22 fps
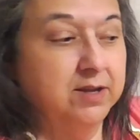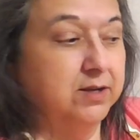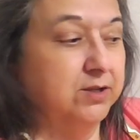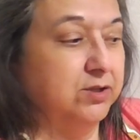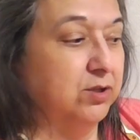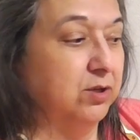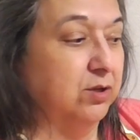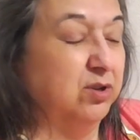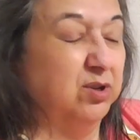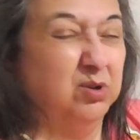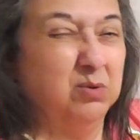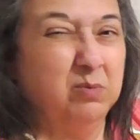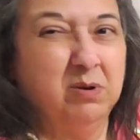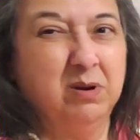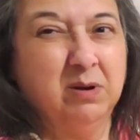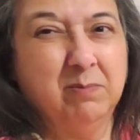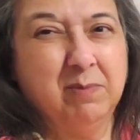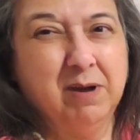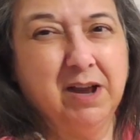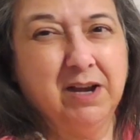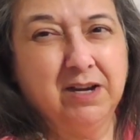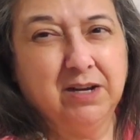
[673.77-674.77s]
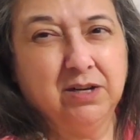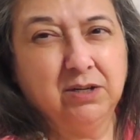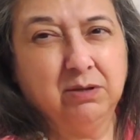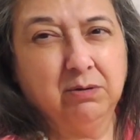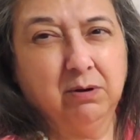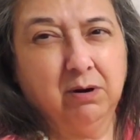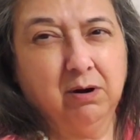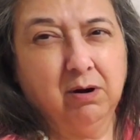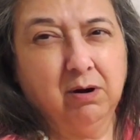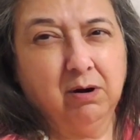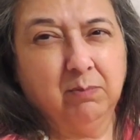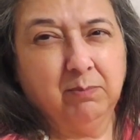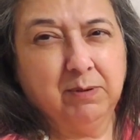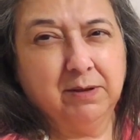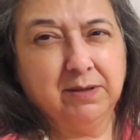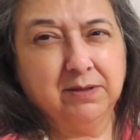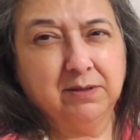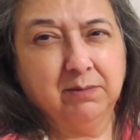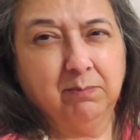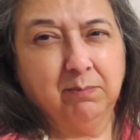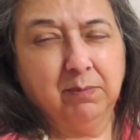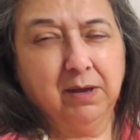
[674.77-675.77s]
So you don't want to bite into a hard
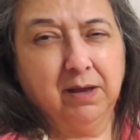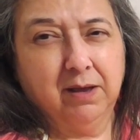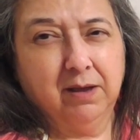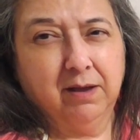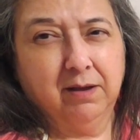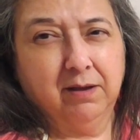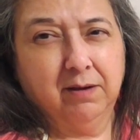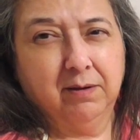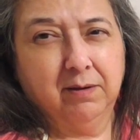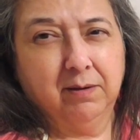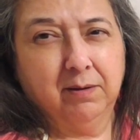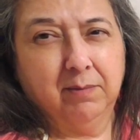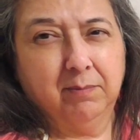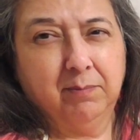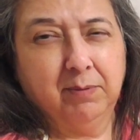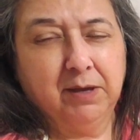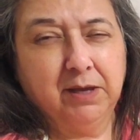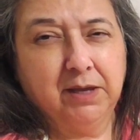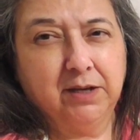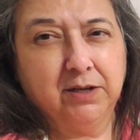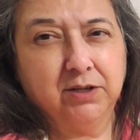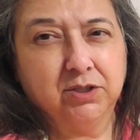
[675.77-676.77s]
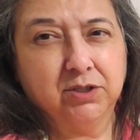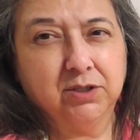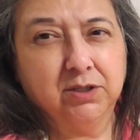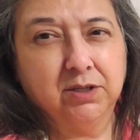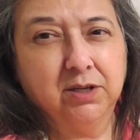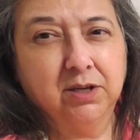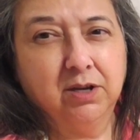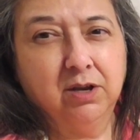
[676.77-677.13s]
piece of peach